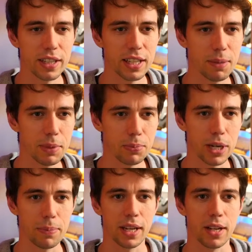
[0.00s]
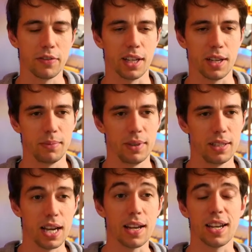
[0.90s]
can be prepped ahead of time.
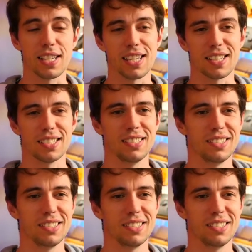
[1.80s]
Yeah, exactly.